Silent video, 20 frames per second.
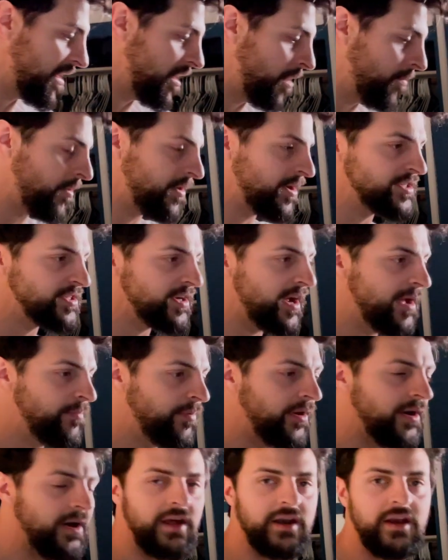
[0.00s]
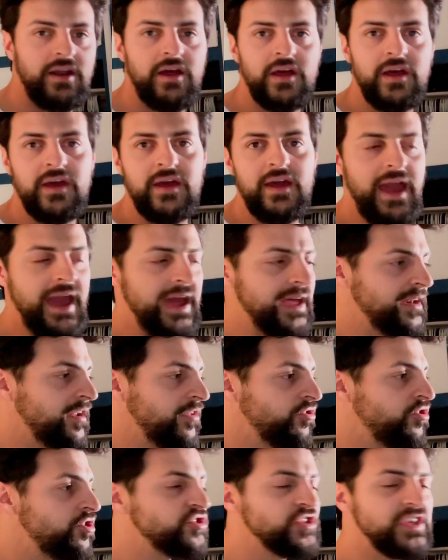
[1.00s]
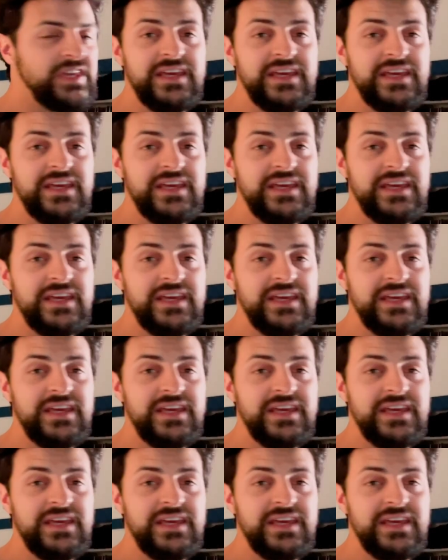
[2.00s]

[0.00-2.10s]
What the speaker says: it up on a tripod. And there's